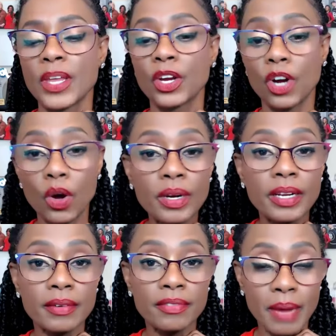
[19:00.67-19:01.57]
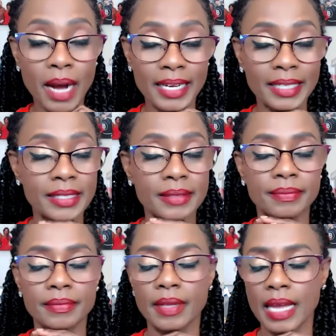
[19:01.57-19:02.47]
your cognitive mind
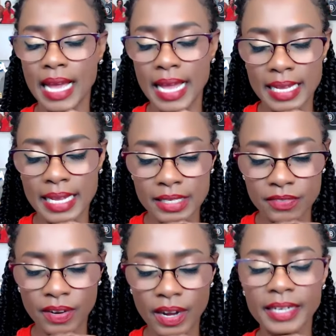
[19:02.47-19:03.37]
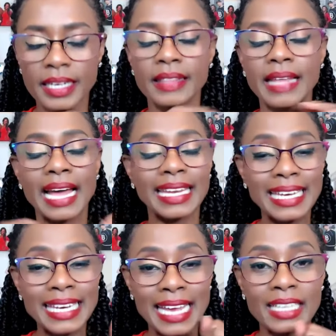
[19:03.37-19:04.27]
and finding that
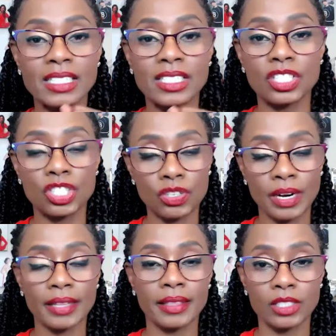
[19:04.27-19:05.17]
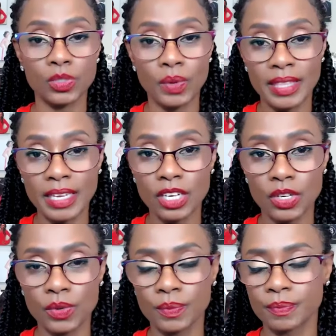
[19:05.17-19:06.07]
innate strength that's within
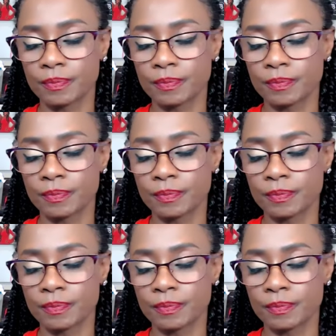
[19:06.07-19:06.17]
you